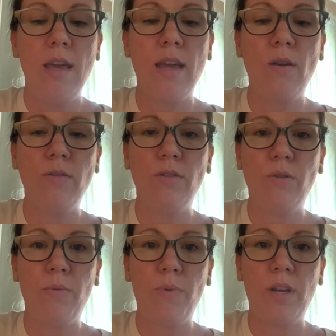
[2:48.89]
It goes
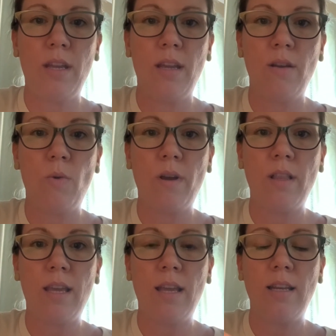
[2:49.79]
through pretty
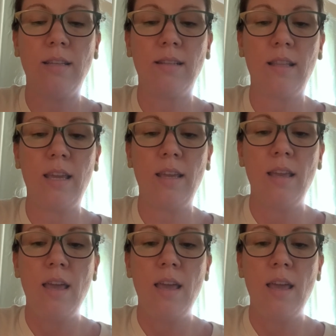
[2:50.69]
quickly and easily.